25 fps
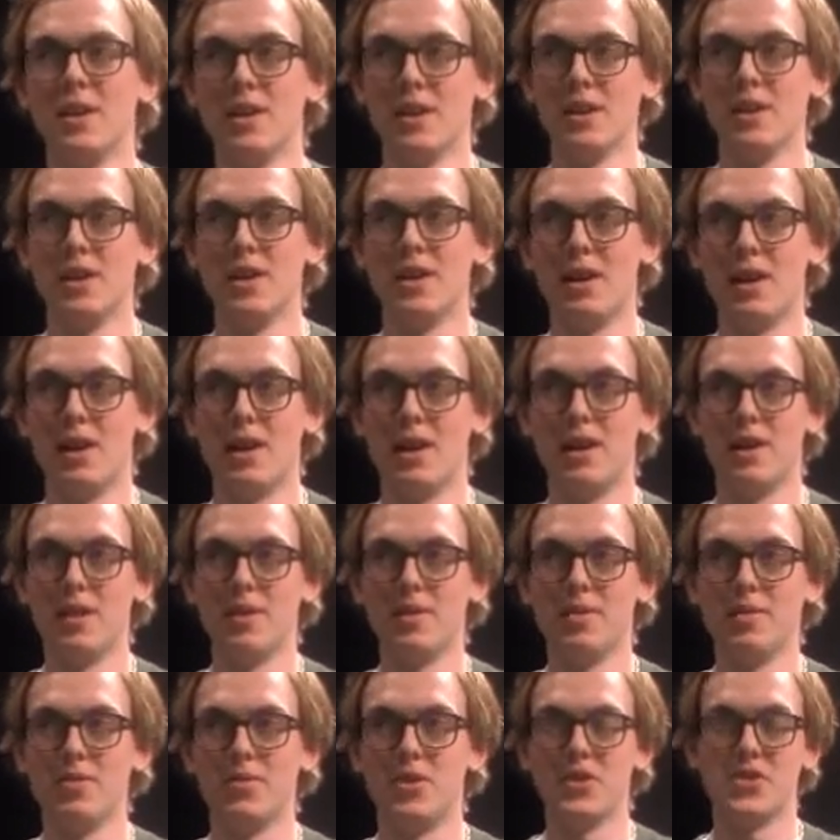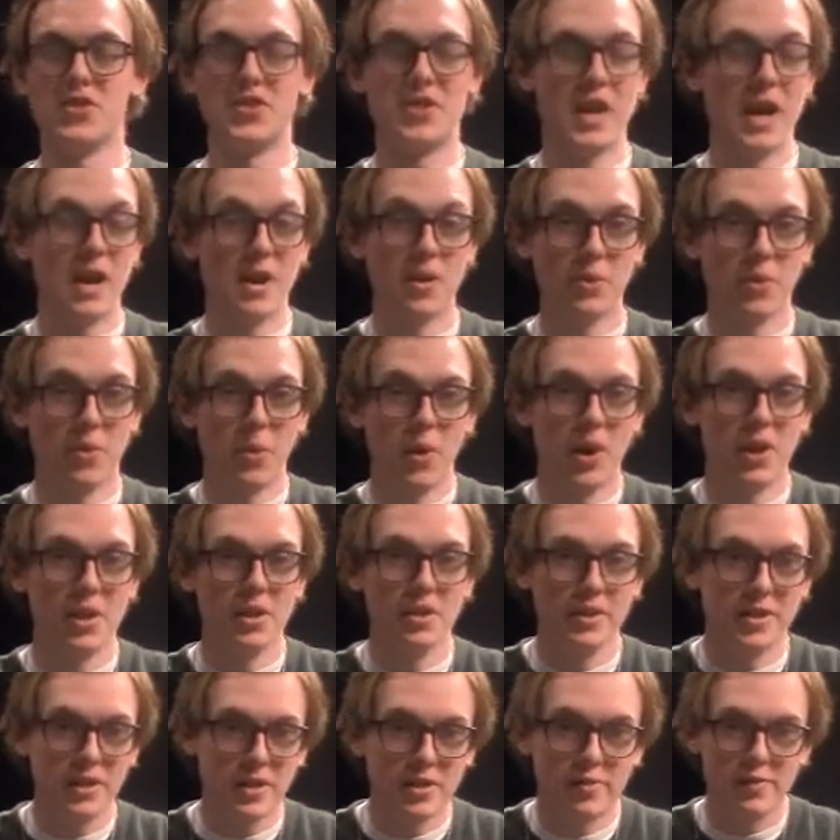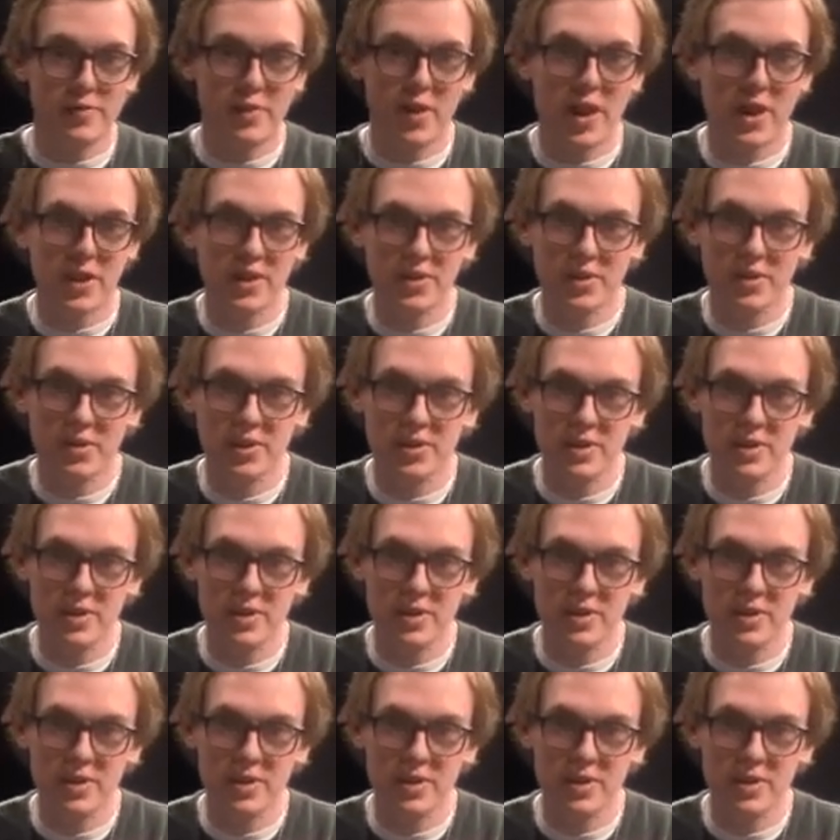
The sound quality of vinyl